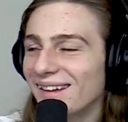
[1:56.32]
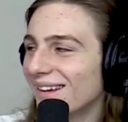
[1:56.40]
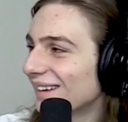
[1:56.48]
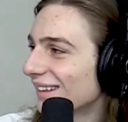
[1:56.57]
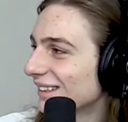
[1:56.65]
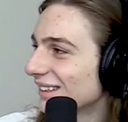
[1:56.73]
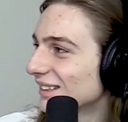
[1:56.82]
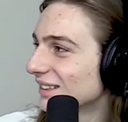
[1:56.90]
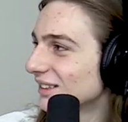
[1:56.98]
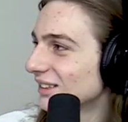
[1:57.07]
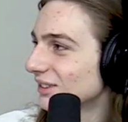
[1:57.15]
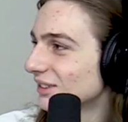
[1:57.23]

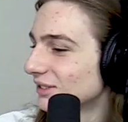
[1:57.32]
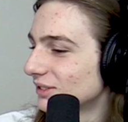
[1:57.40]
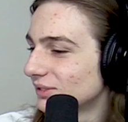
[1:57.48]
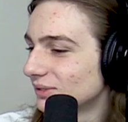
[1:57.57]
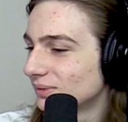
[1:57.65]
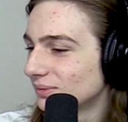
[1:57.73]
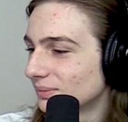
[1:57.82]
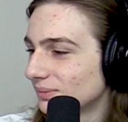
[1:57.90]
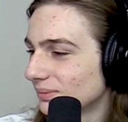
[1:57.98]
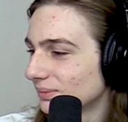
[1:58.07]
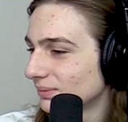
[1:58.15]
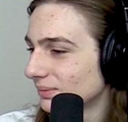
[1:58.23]

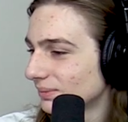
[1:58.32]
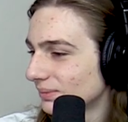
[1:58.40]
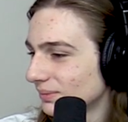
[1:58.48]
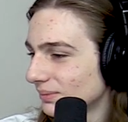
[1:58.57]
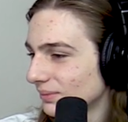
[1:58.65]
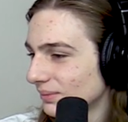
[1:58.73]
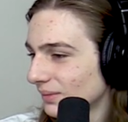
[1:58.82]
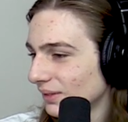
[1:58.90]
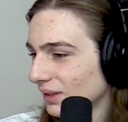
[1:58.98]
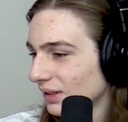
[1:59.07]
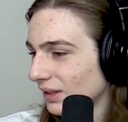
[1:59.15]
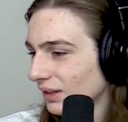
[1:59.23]

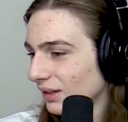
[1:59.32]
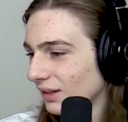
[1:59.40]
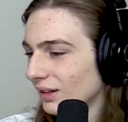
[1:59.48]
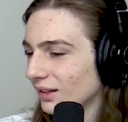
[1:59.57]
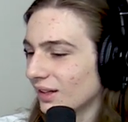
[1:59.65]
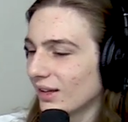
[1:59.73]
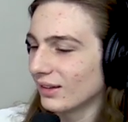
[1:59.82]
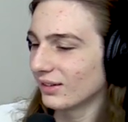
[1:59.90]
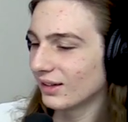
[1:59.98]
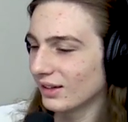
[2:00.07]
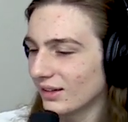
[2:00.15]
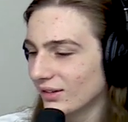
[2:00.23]

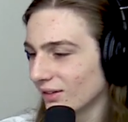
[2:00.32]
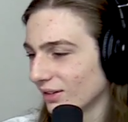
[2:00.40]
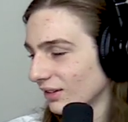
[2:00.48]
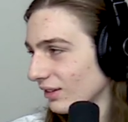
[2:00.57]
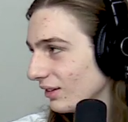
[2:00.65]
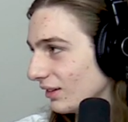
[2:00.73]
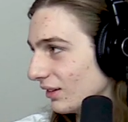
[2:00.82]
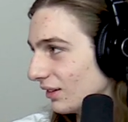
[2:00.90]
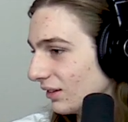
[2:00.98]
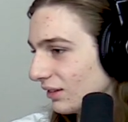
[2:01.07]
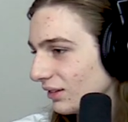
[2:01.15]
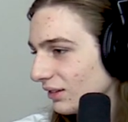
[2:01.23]

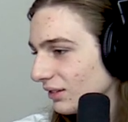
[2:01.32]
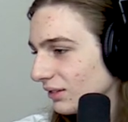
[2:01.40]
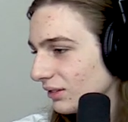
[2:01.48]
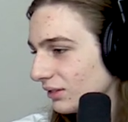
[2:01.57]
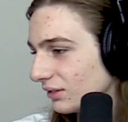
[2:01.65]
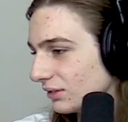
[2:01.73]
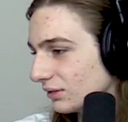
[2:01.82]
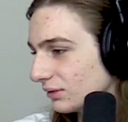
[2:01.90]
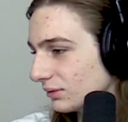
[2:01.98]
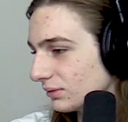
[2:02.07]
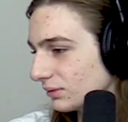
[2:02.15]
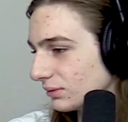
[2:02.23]

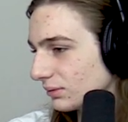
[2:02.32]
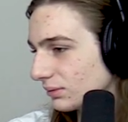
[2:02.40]
The person shown says nothing.